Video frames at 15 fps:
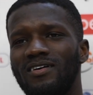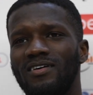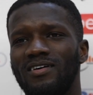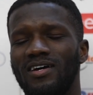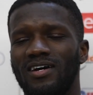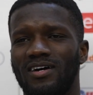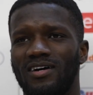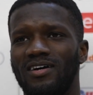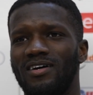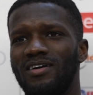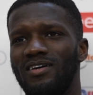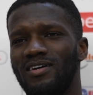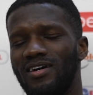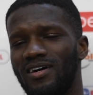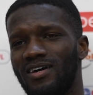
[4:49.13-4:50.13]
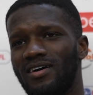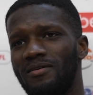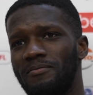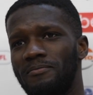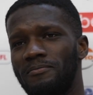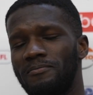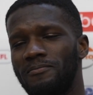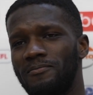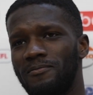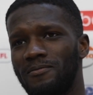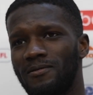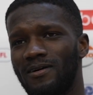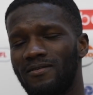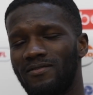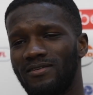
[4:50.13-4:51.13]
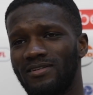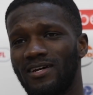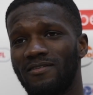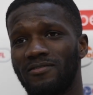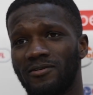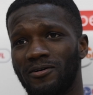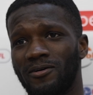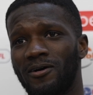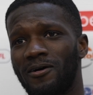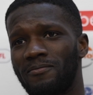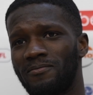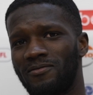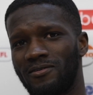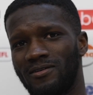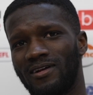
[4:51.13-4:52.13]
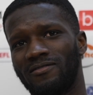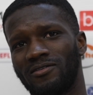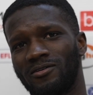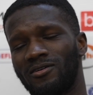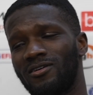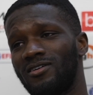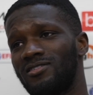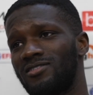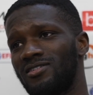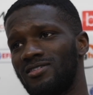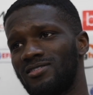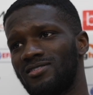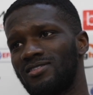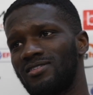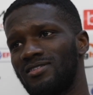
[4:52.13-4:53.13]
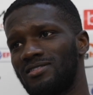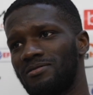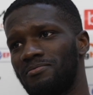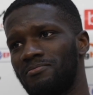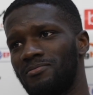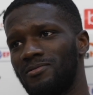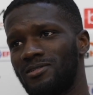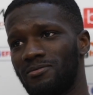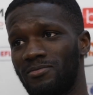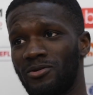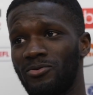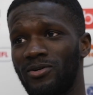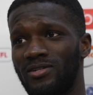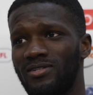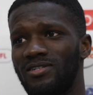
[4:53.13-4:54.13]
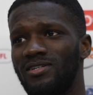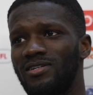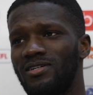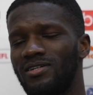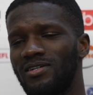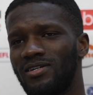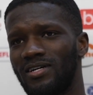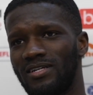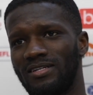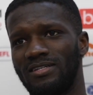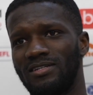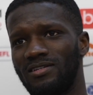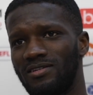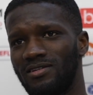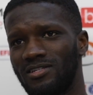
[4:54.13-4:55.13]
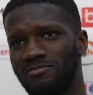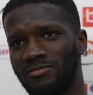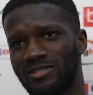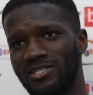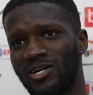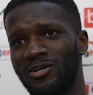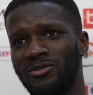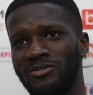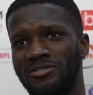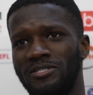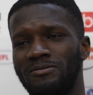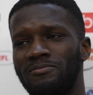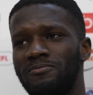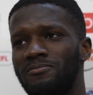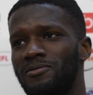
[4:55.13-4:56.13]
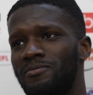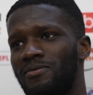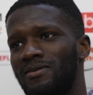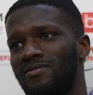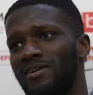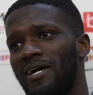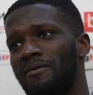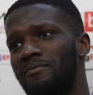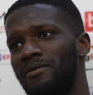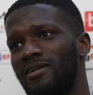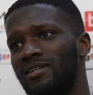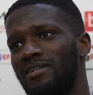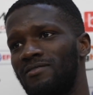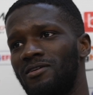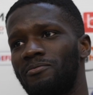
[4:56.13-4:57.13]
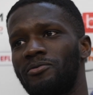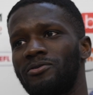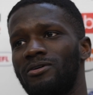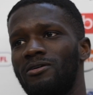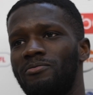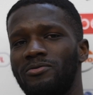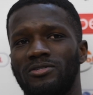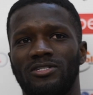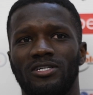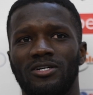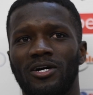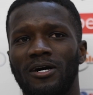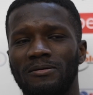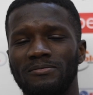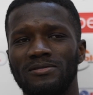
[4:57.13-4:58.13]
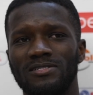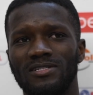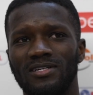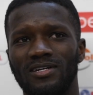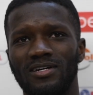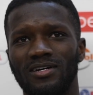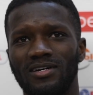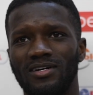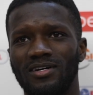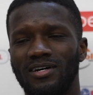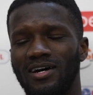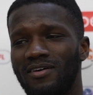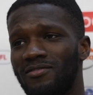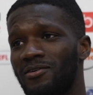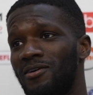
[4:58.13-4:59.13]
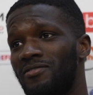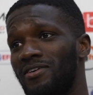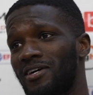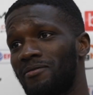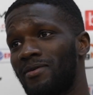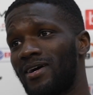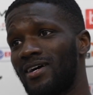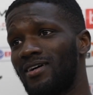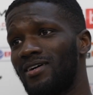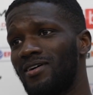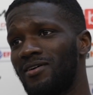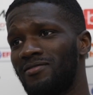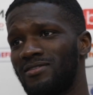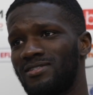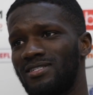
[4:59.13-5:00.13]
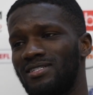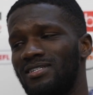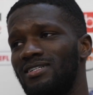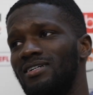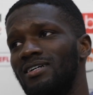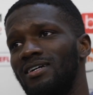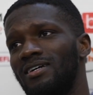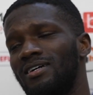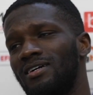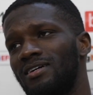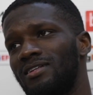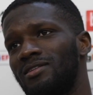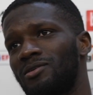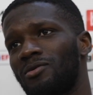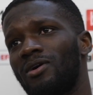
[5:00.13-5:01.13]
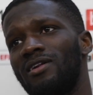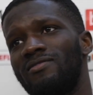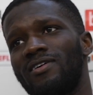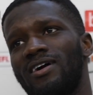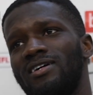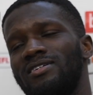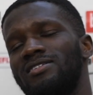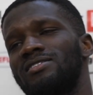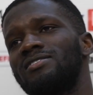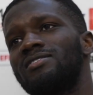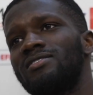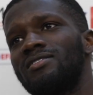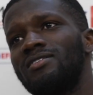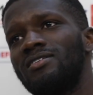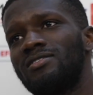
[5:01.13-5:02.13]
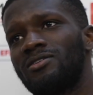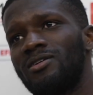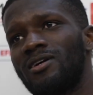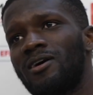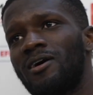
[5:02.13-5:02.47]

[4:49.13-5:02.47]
Yeah. I think the African Cup for an African country is a big one. And it's my childhood dream to play for Gambia. And if the opportunity comes, I've got to think about, obviously, the qualifiers is going to